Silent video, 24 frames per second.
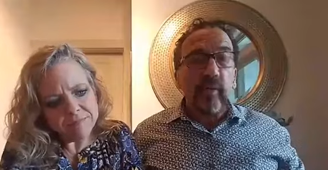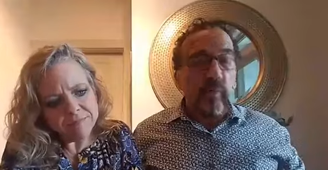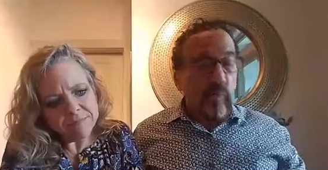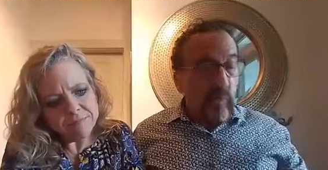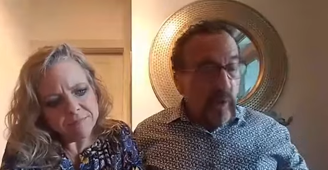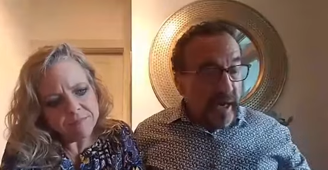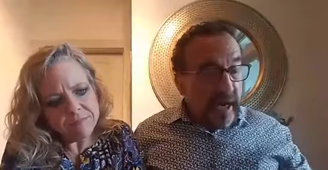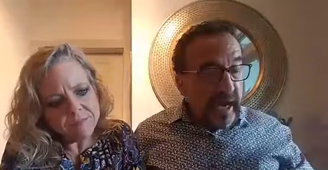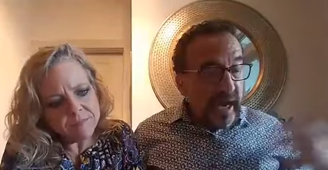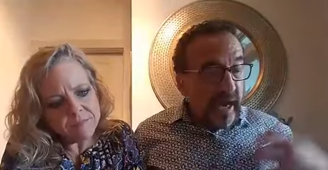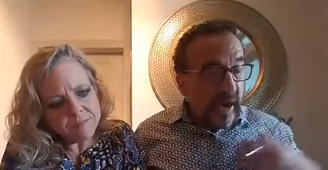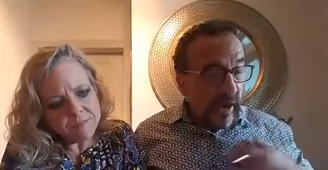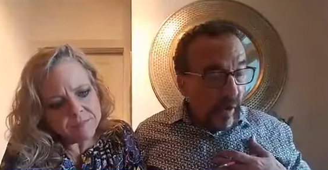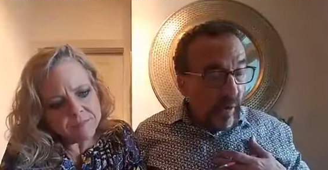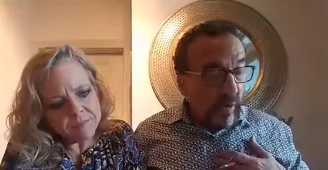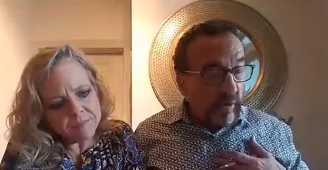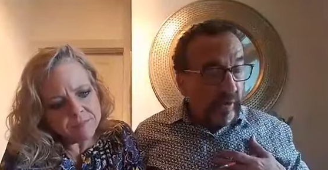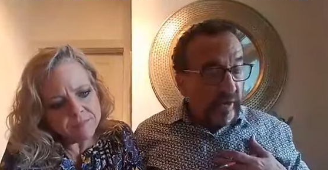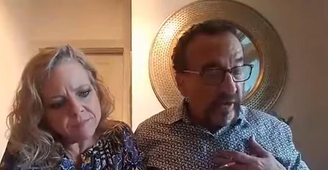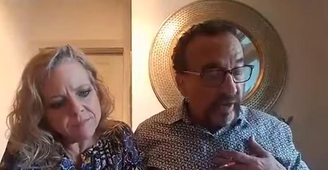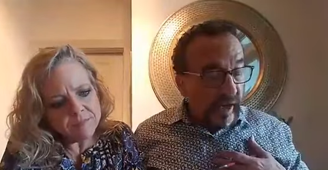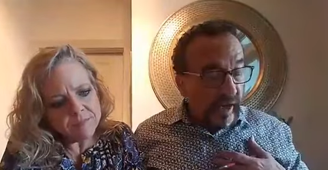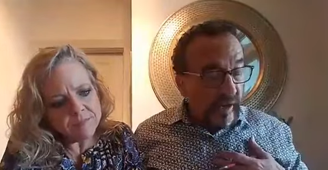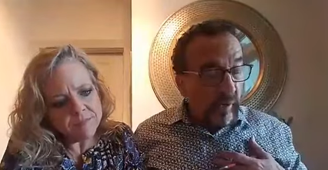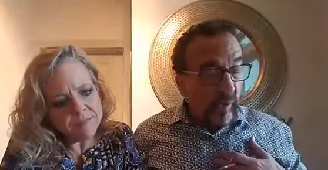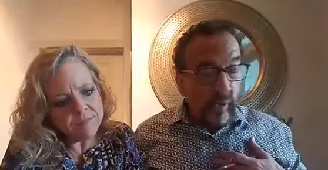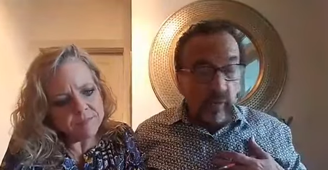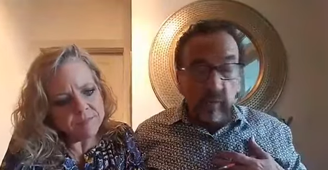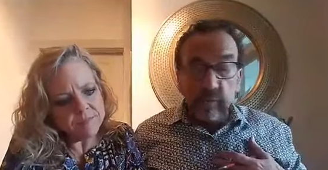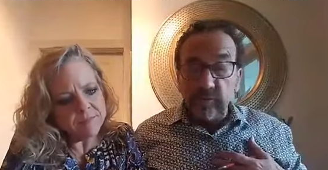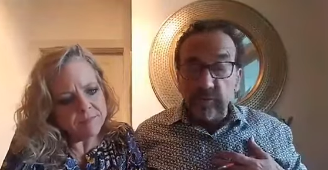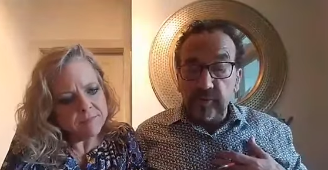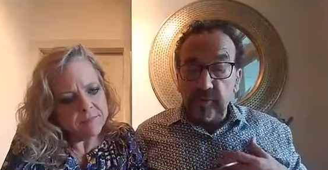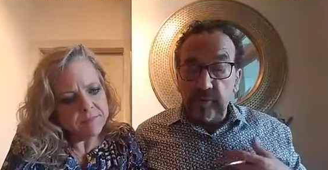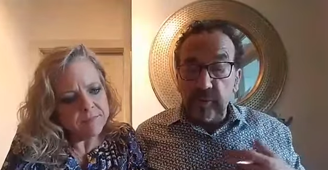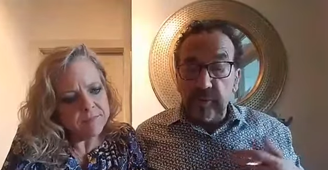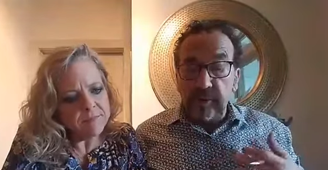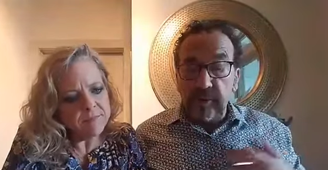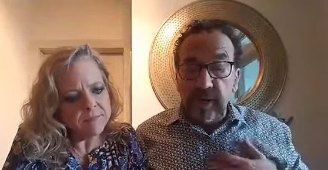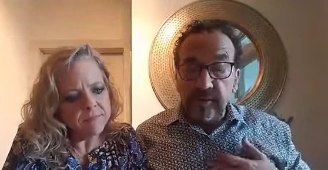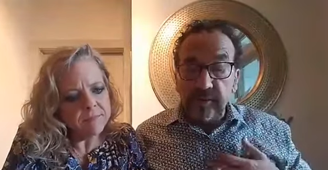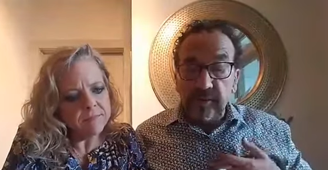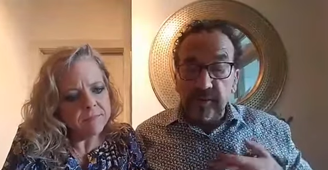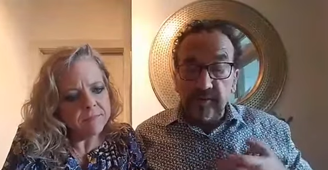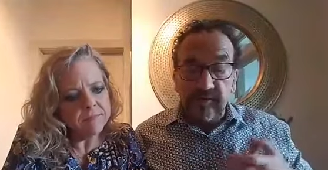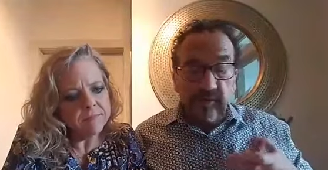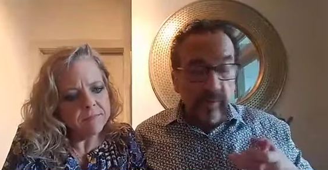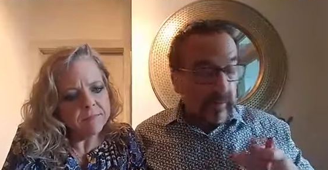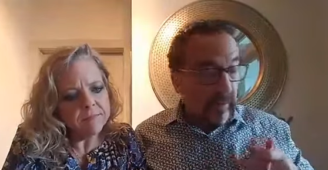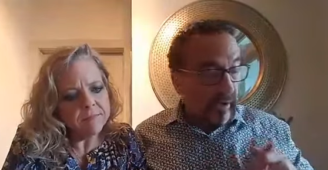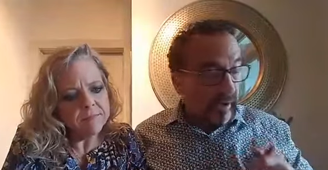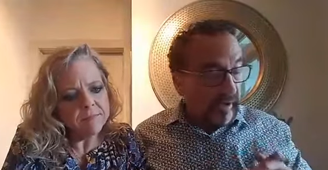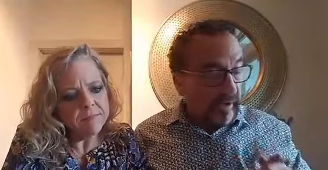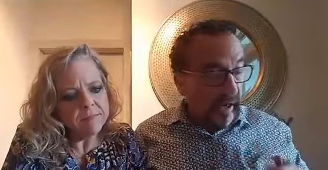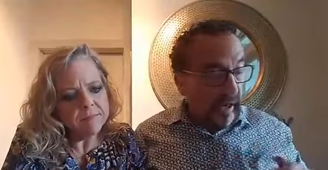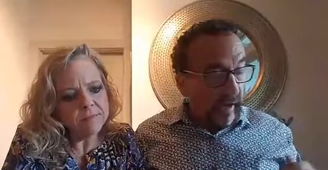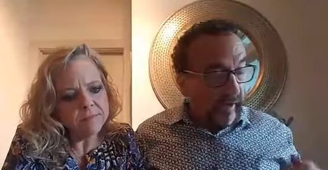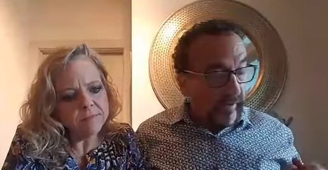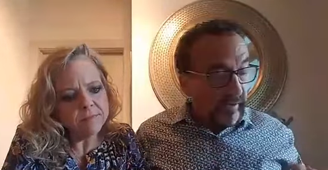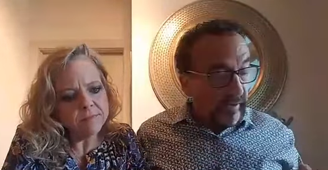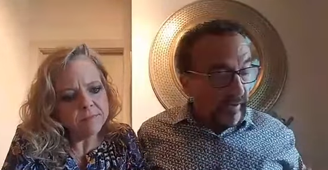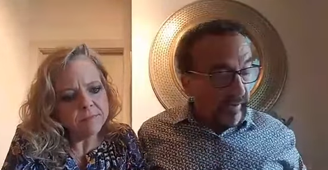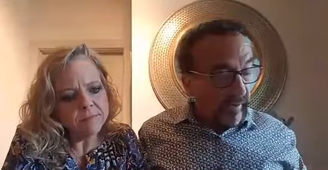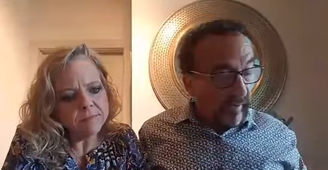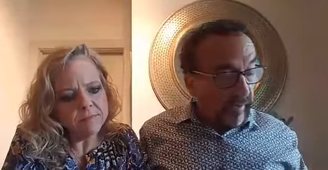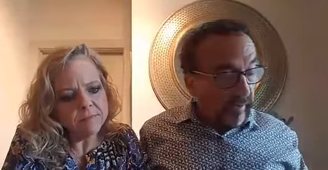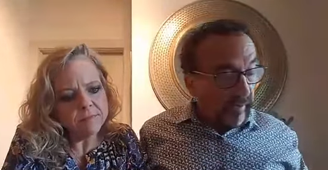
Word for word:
Speaker 1: We need our own set of rules to protect us from ourselves.